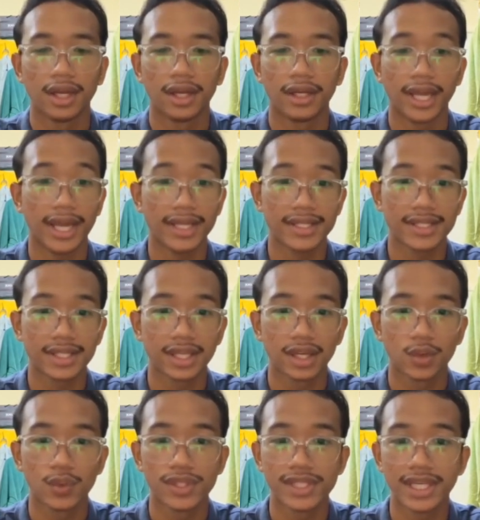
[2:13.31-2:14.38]
Next,
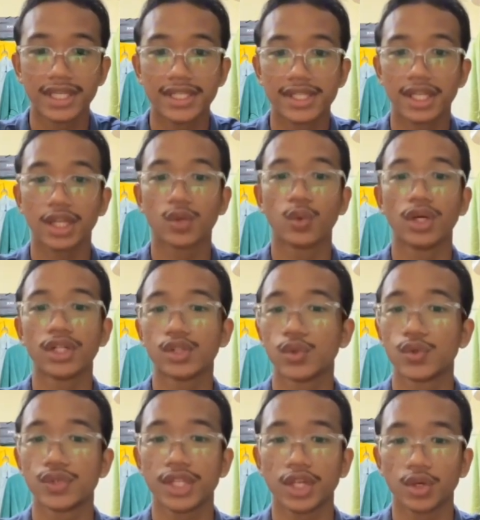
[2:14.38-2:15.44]
we set this equal to
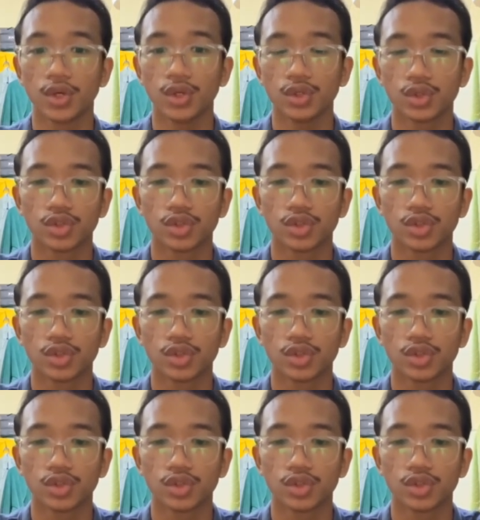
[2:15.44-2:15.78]
0